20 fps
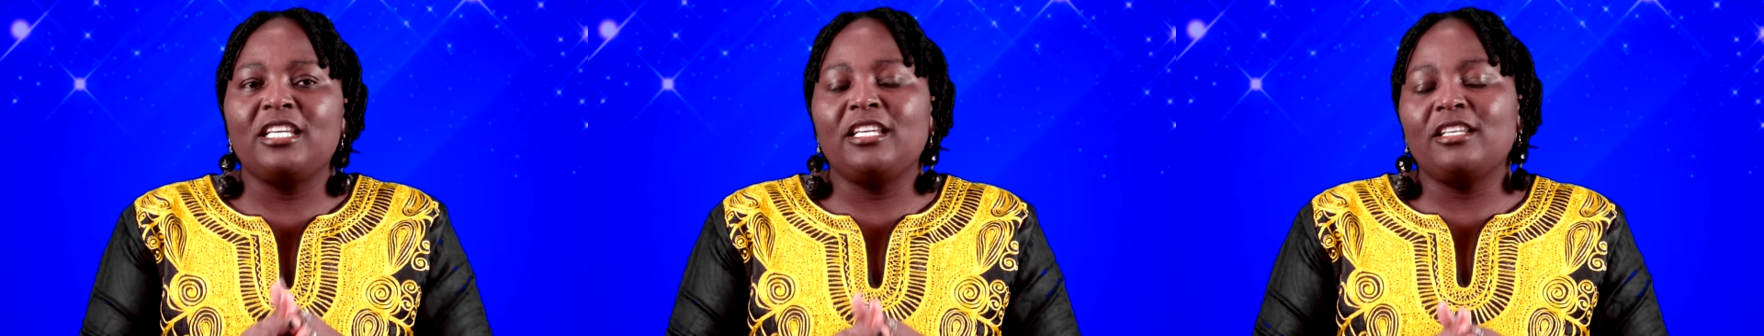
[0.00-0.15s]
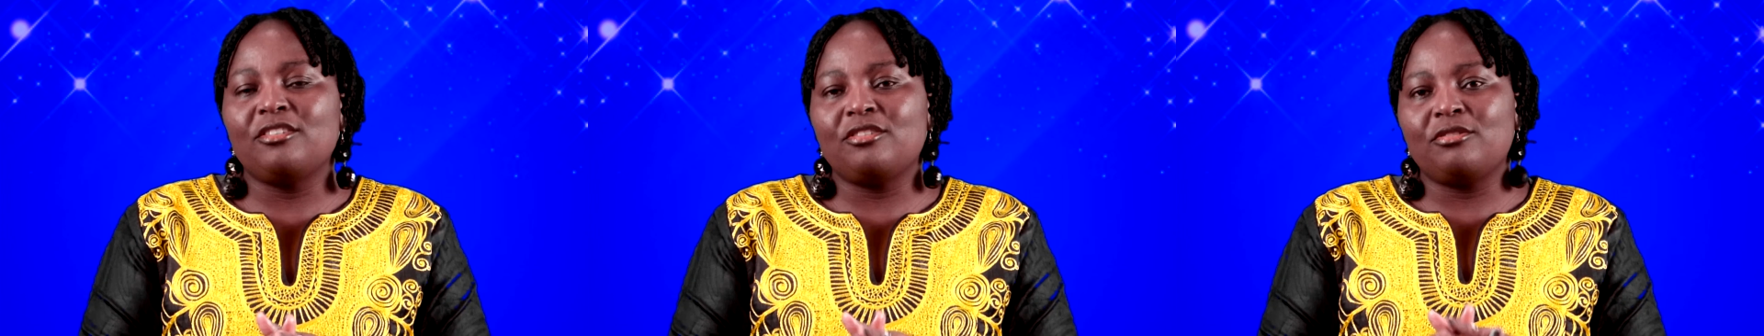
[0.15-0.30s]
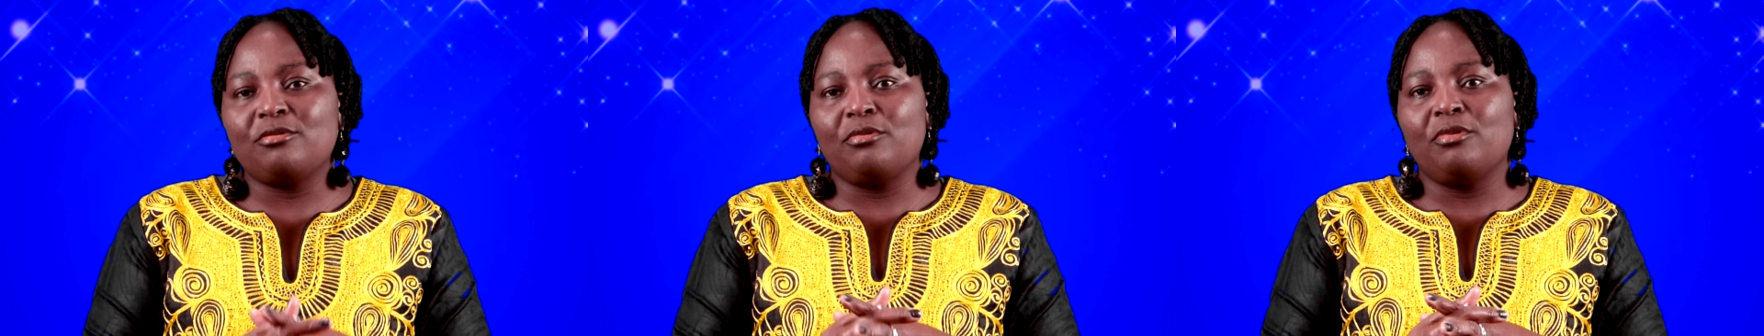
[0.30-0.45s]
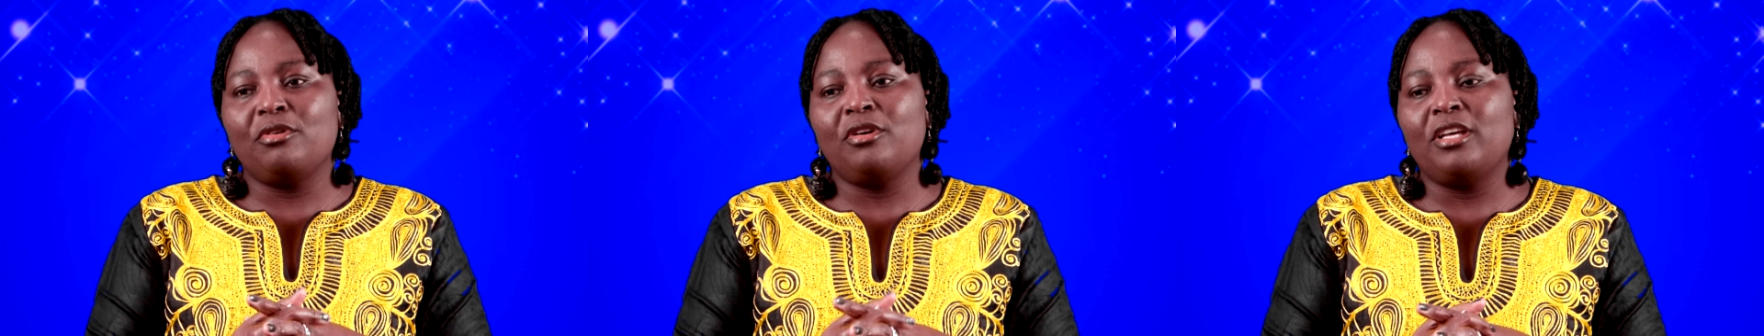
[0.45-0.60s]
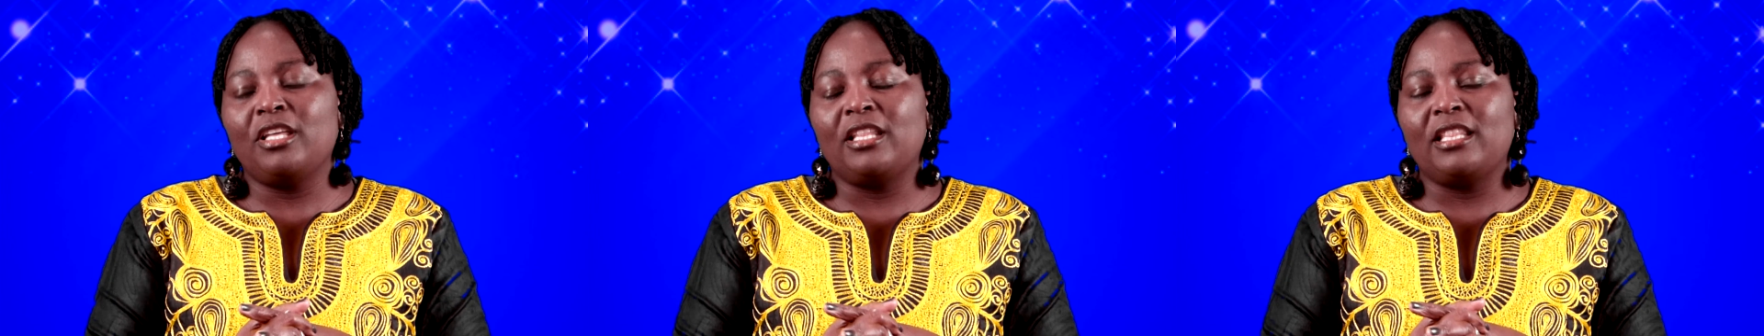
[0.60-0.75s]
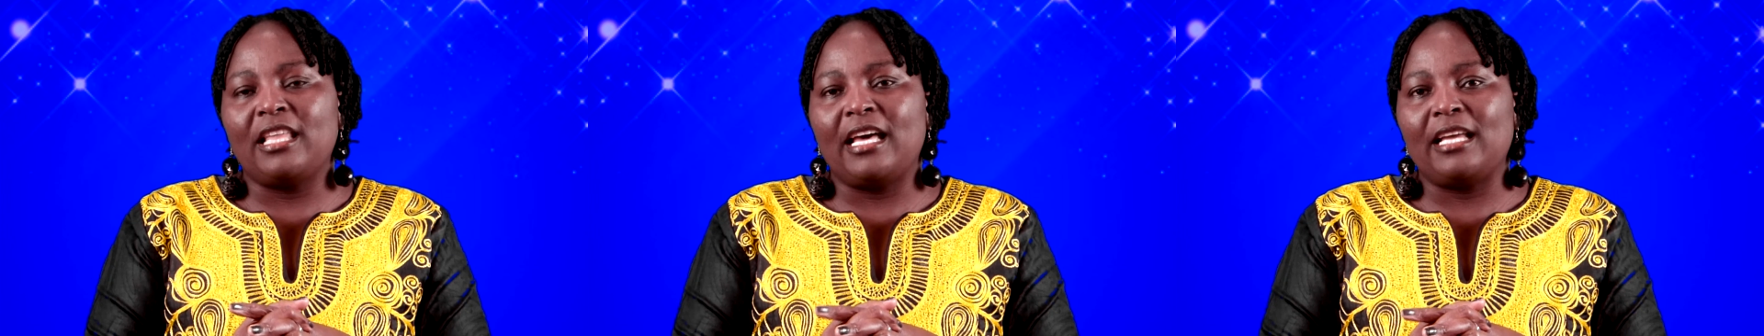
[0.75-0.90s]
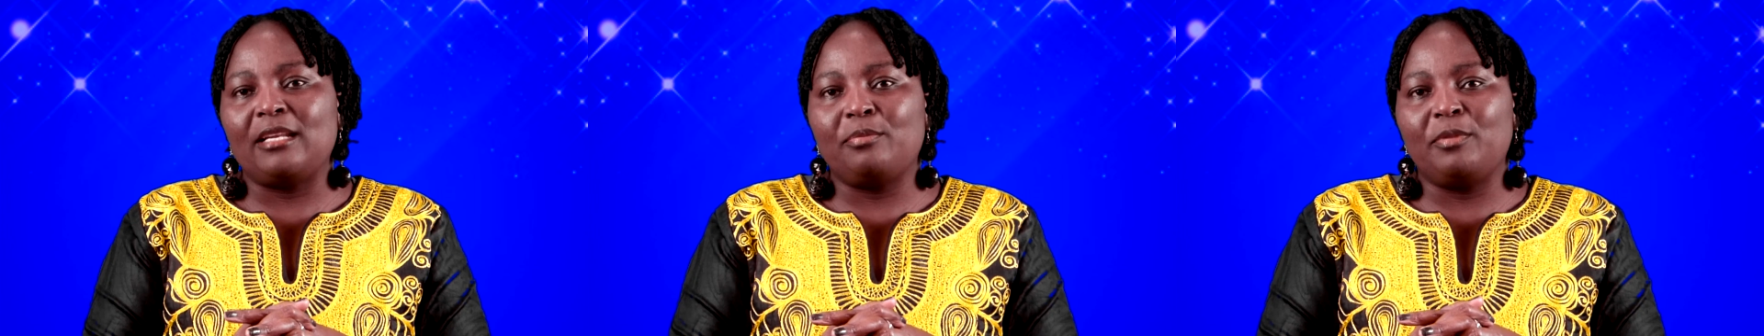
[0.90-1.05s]
into
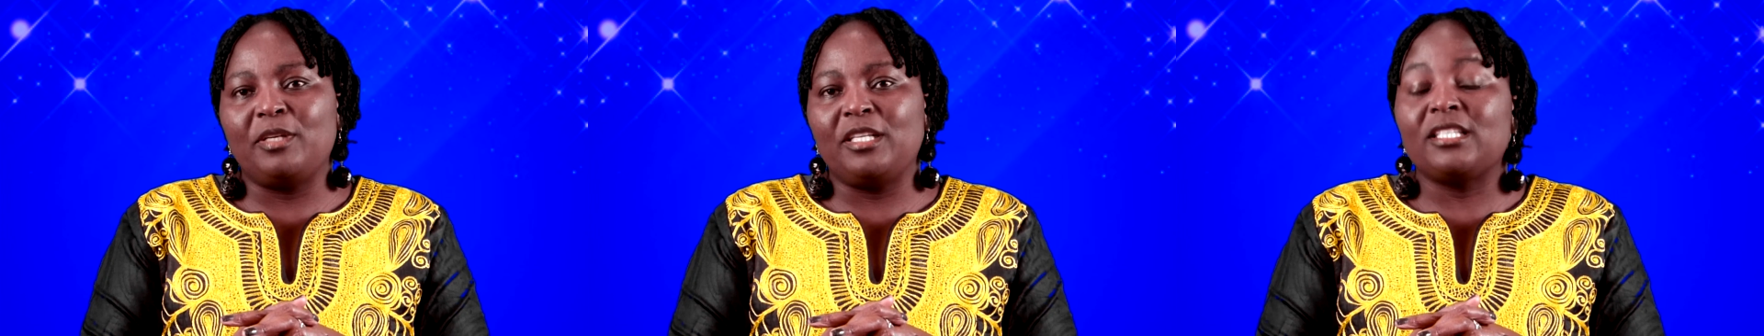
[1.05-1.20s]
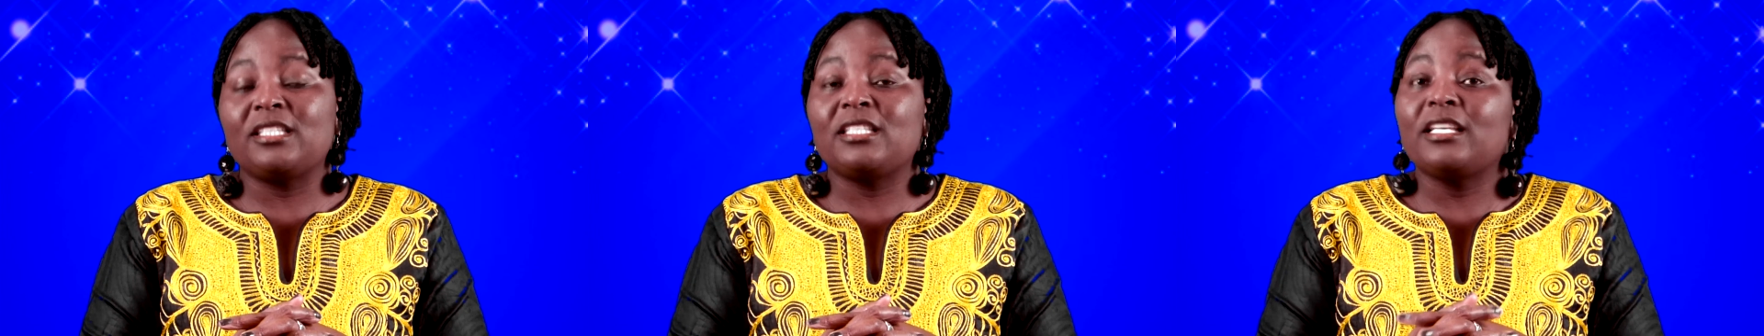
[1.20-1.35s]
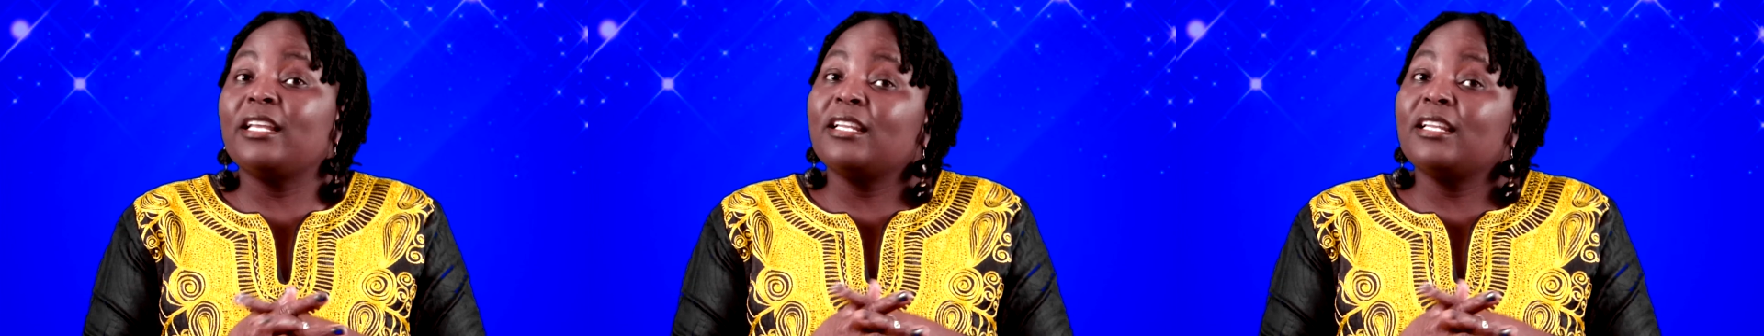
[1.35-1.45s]
that place.